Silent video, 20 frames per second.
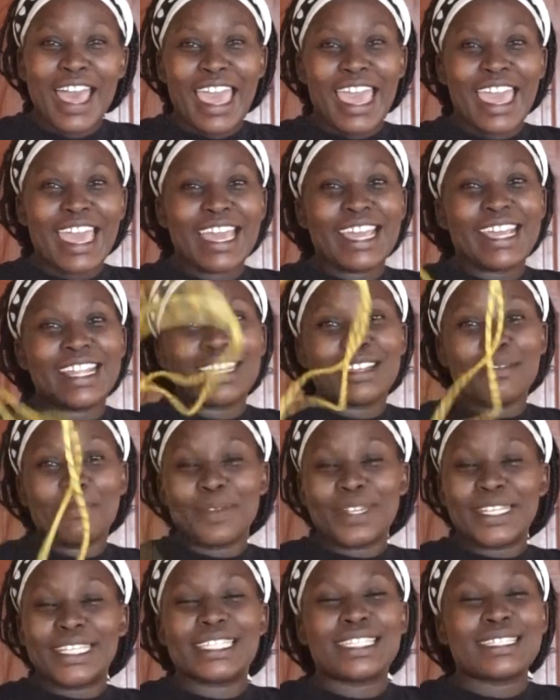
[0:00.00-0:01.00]
and
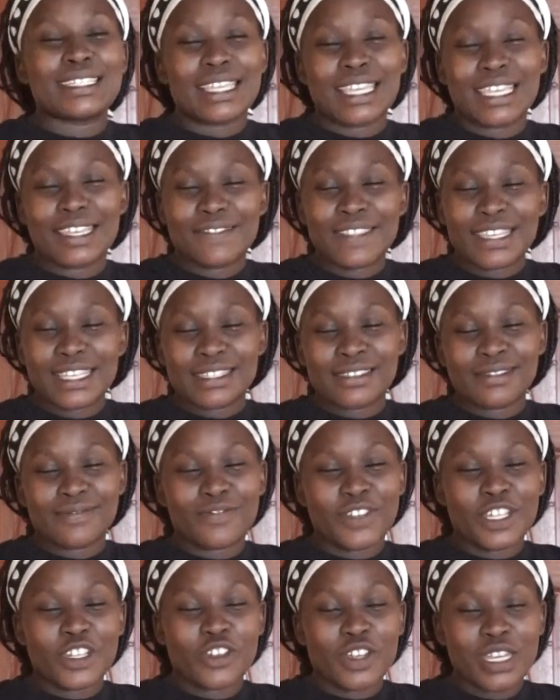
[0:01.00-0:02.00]
please give this
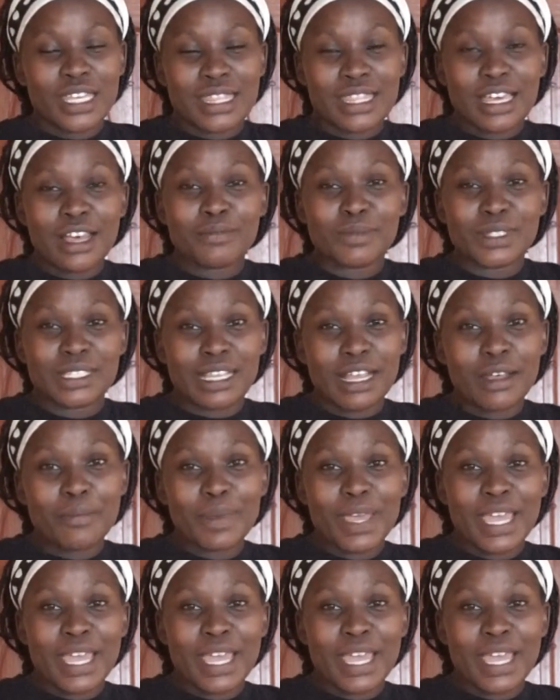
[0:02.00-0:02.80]
video a thumbs up,